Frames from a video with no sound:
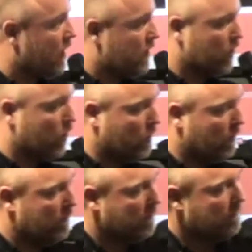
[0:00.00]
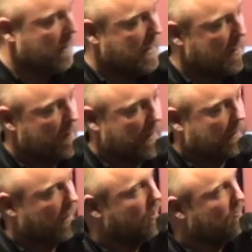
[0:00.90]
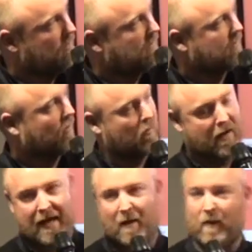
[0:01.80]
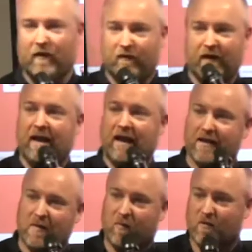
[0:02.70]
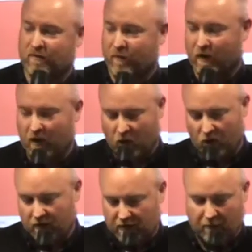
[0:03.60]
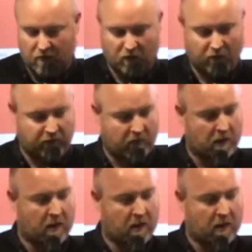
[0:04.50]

So my background or my epiphany, I suppose if you want to call it in terms of